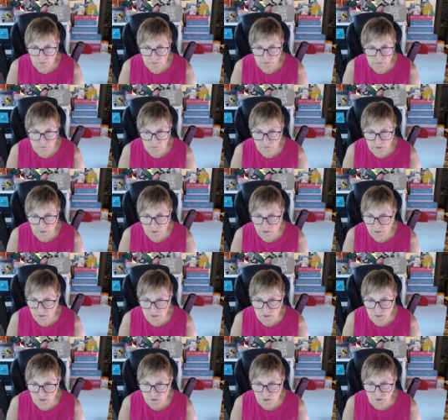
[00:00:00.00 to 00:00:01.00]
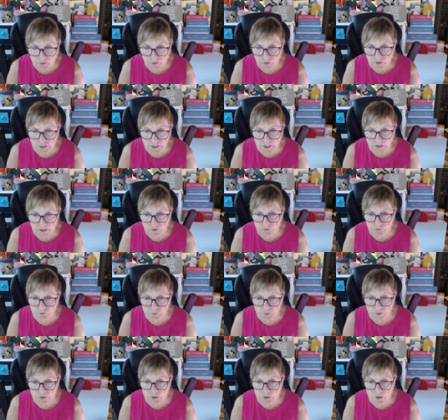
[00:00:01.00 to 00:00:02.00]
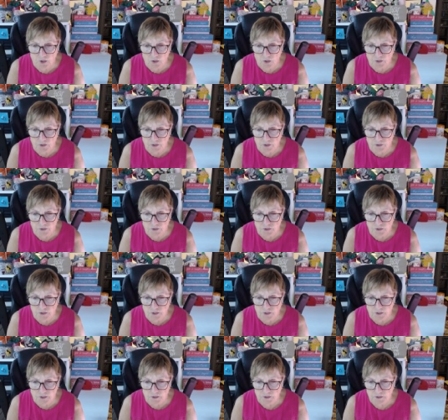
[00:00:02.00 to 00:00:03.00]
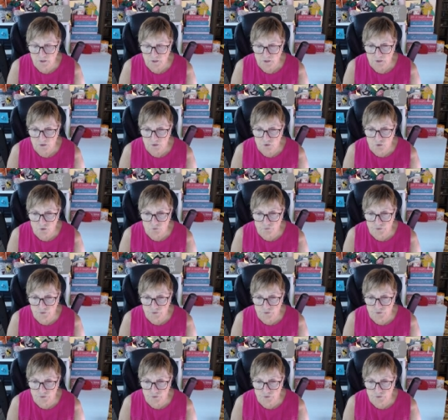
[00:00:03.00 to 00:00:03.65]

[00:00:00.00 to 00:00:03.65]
ran in Southern California, Arkansas, Dover,